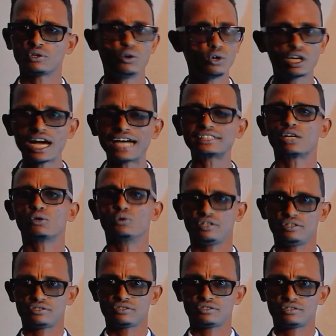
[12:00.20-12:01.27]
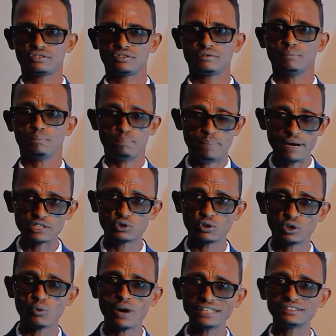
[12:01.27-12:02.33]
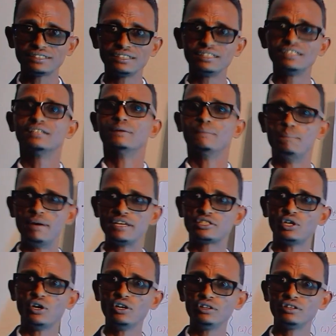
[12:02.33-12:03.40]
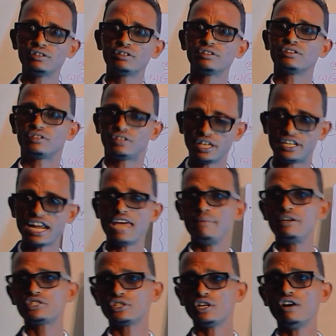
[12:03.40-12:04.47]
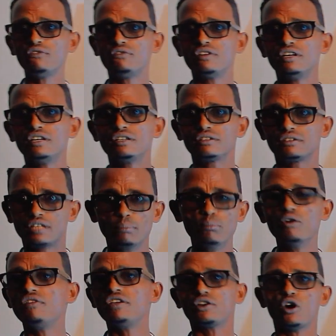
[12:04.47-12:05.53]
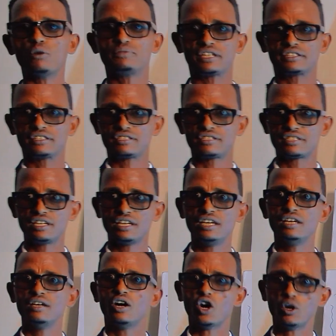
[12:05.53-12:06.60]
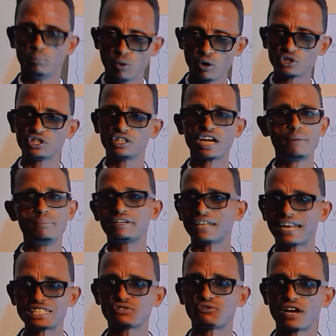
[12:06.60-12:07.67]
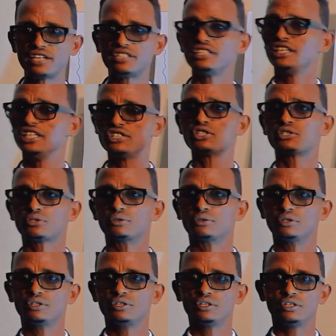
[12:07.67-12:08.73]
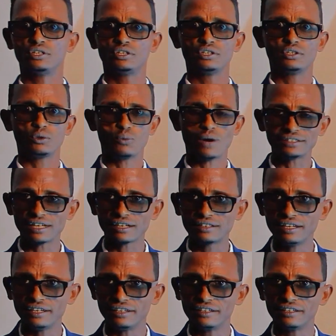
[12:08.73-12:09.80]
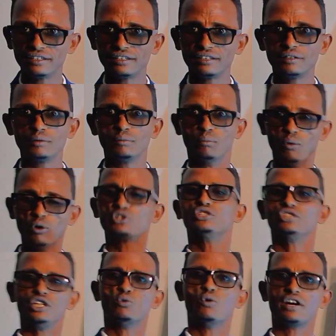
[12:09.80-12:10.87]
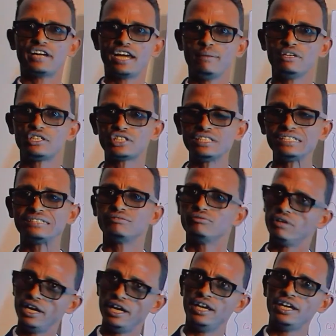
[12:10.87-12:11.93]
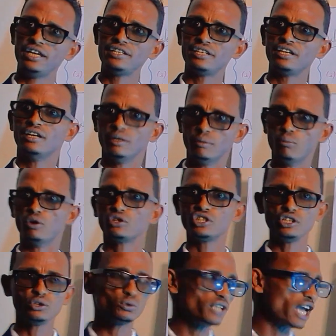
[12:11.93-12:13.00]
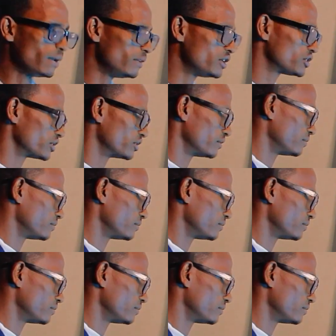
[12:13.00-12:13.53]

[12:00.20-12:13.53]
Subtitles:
or categories. Based on what? Based on the dimension of the moving objects. Motion can be classified into two. What are they? Motion in one dimension and motion in two dimension.